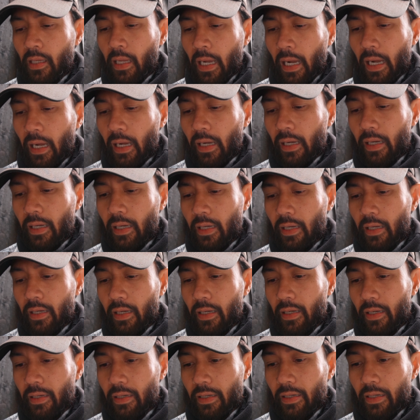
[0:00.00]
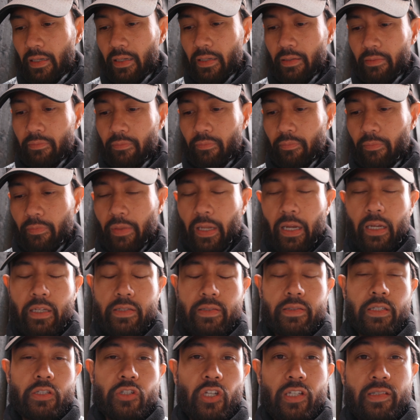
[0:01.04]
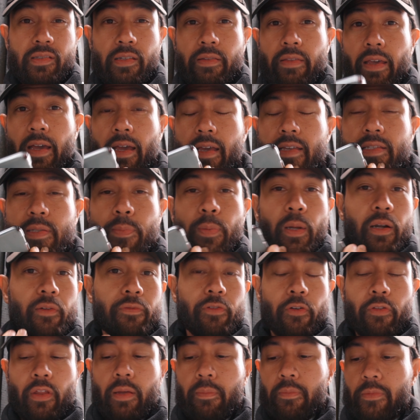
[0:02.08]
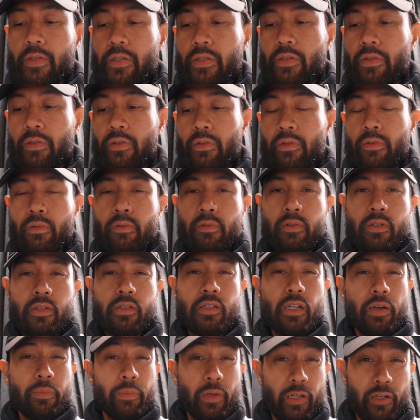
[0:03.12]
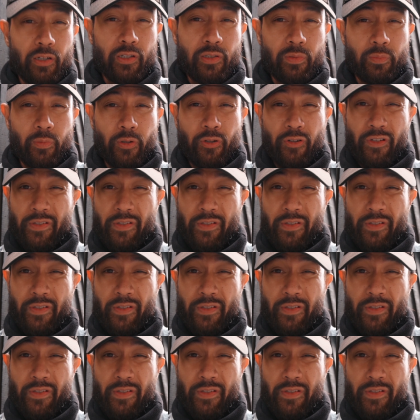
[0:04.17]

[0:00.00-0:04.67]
I they suggested that it's better for them to come here tomorrow